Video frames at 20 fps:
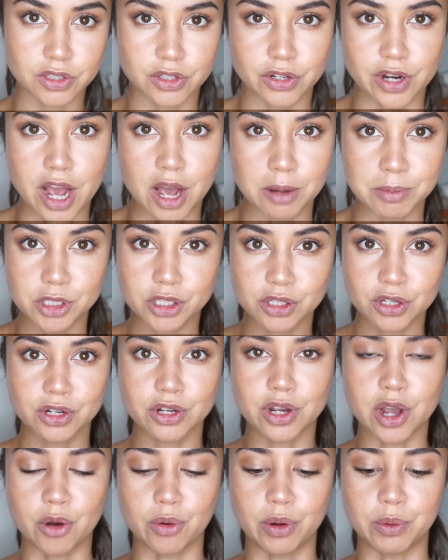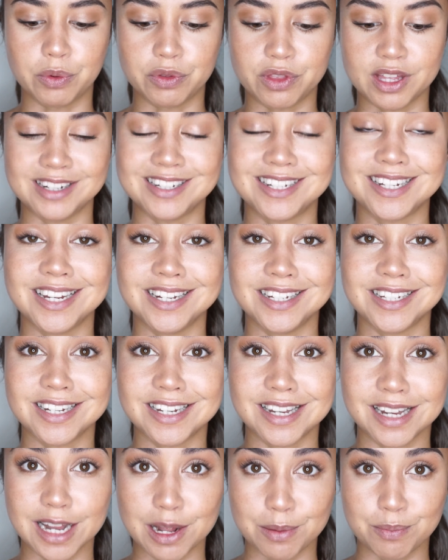Now I'm just going to go in with a
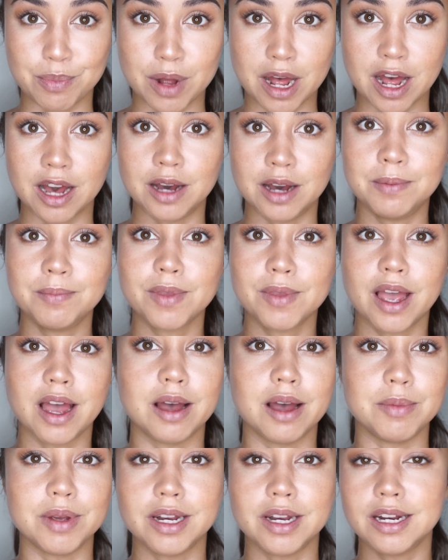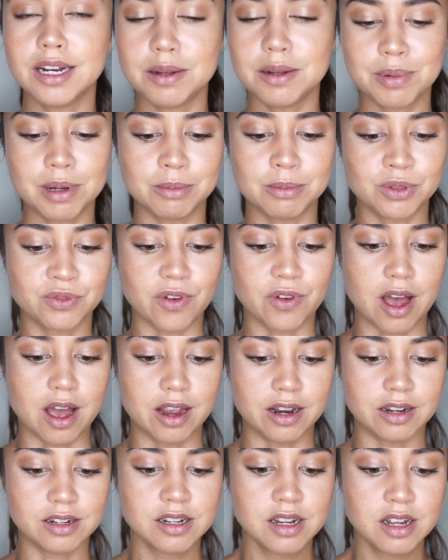tinted lip balm. Any lip balm's
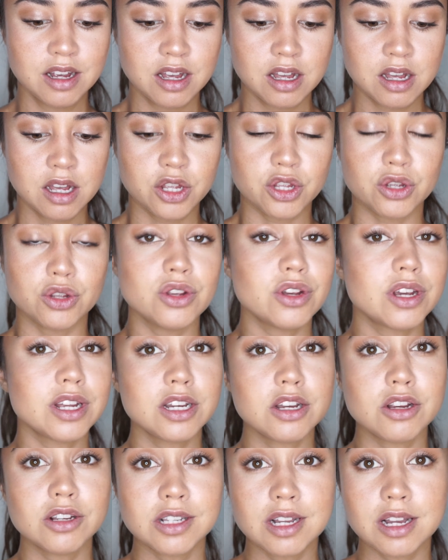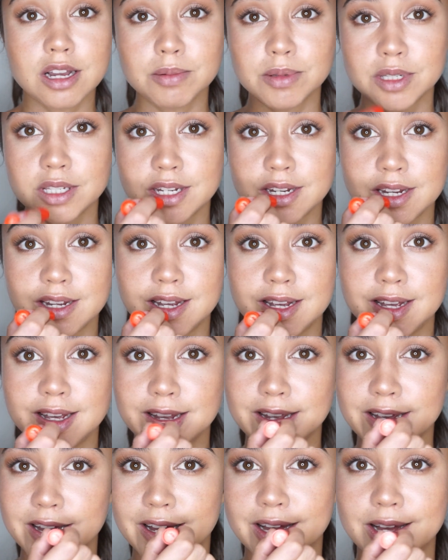fine. You can use a
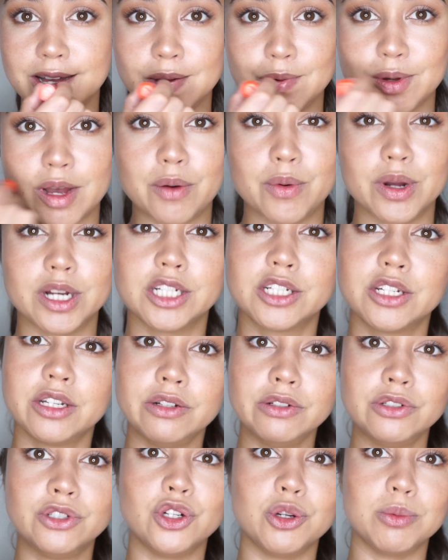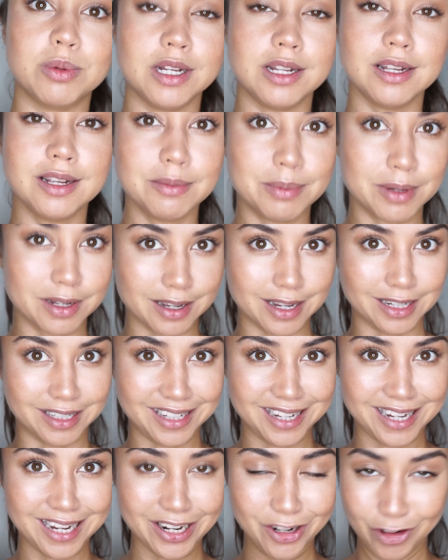lipstick. I wanted to use Jubilee, but I
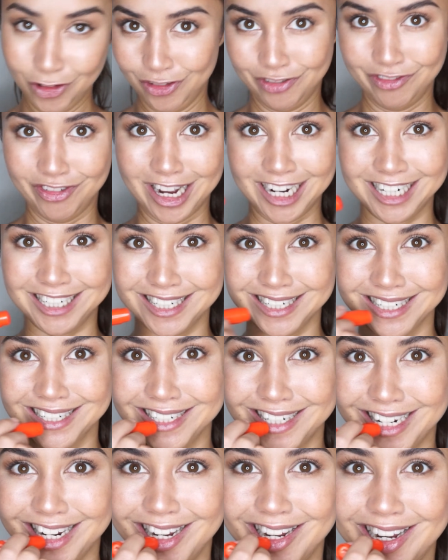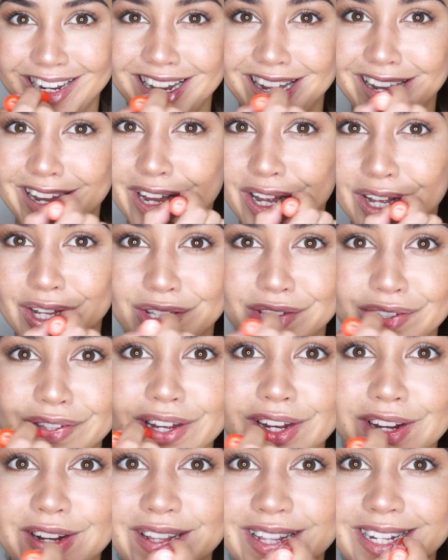cannot find it.
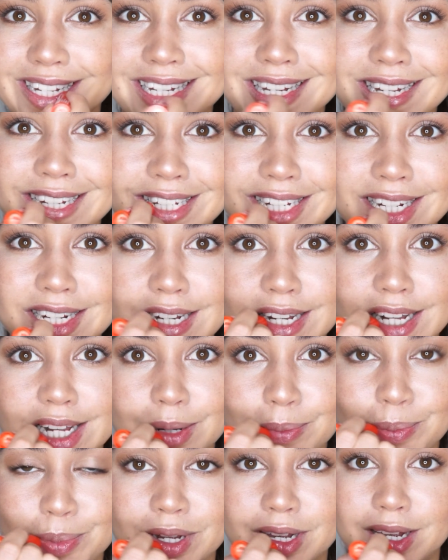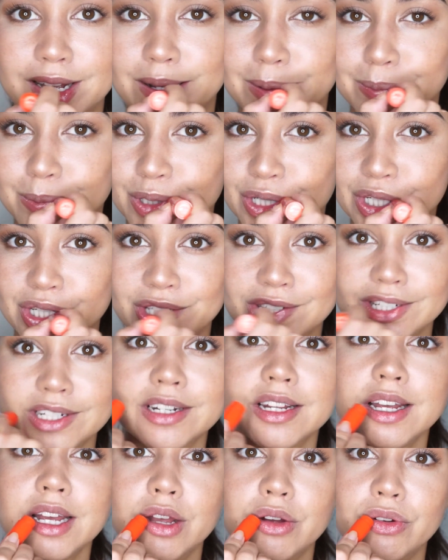So the tinted lip balm's just
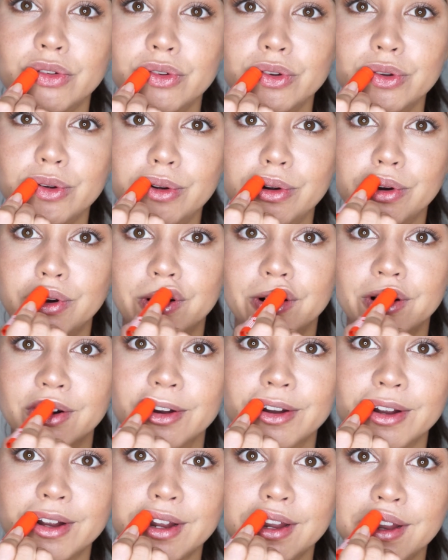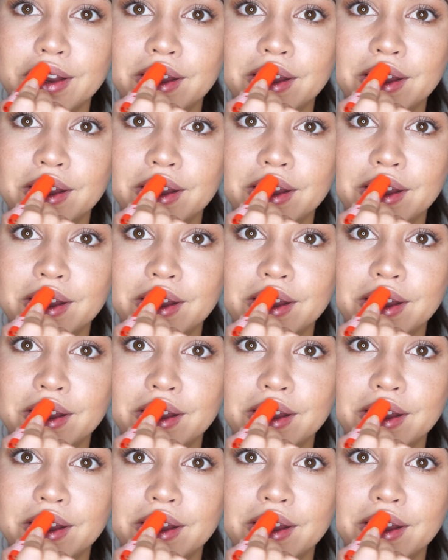going to have to work.